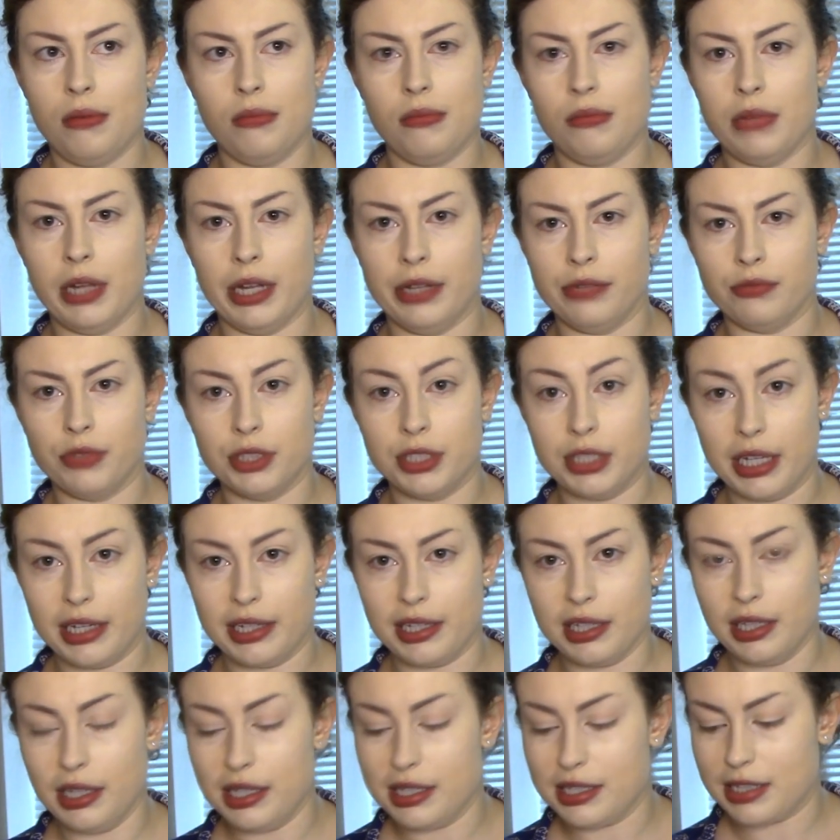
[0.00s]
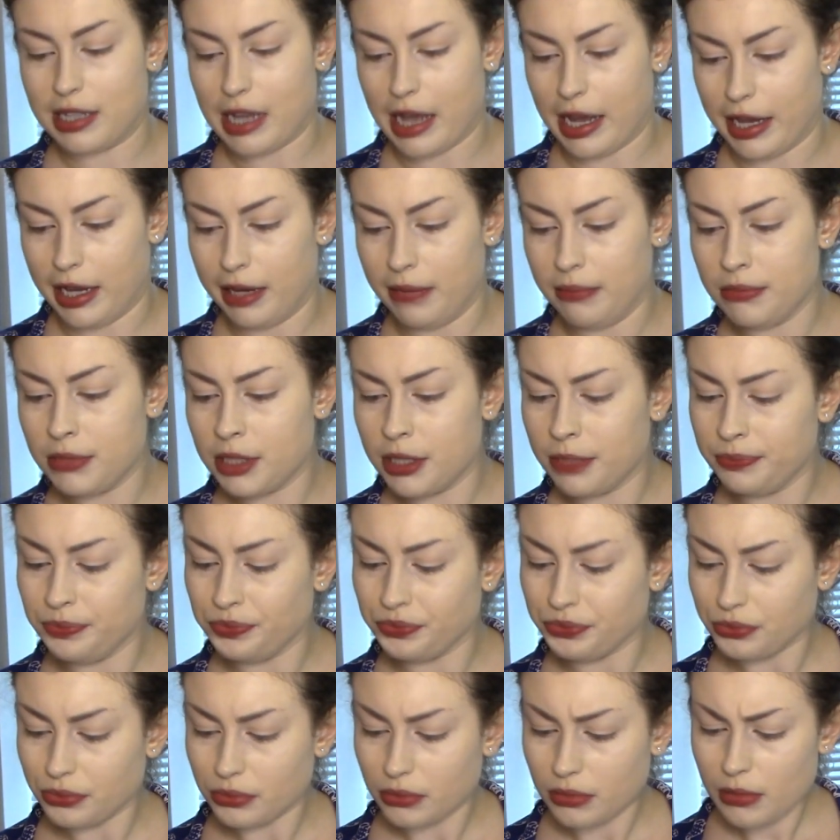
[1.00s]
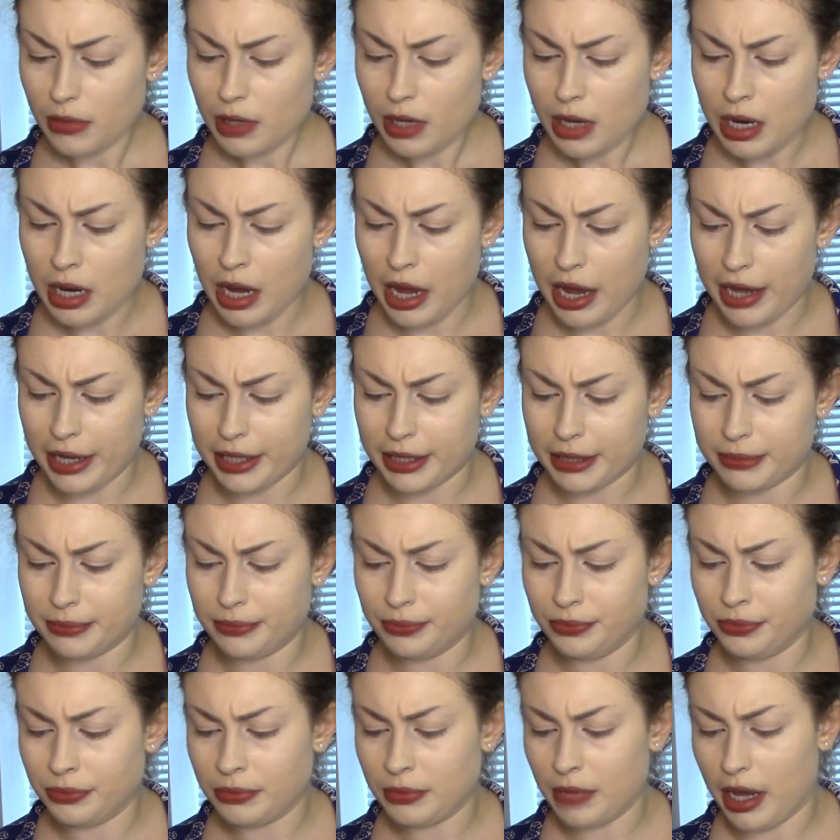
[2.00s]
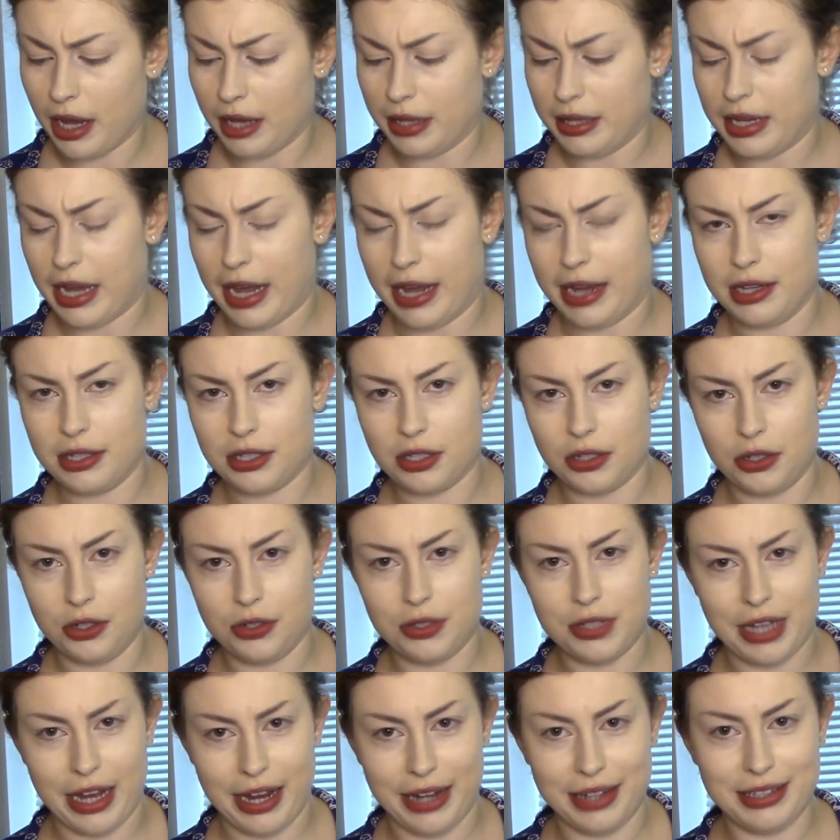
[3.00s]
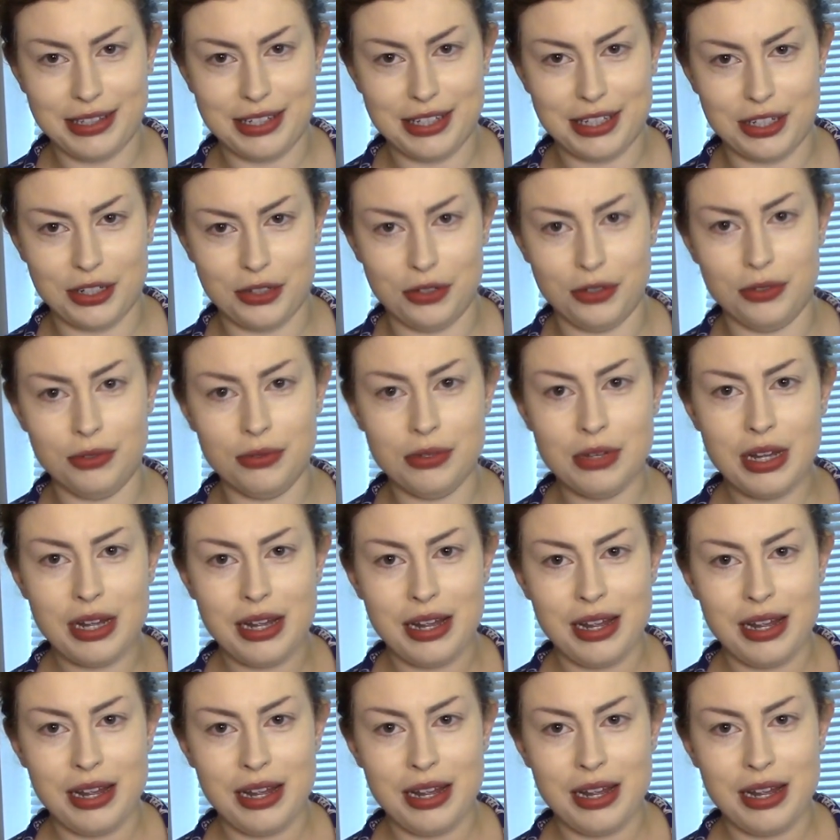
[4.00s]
like ridiculous times at night, so you tend to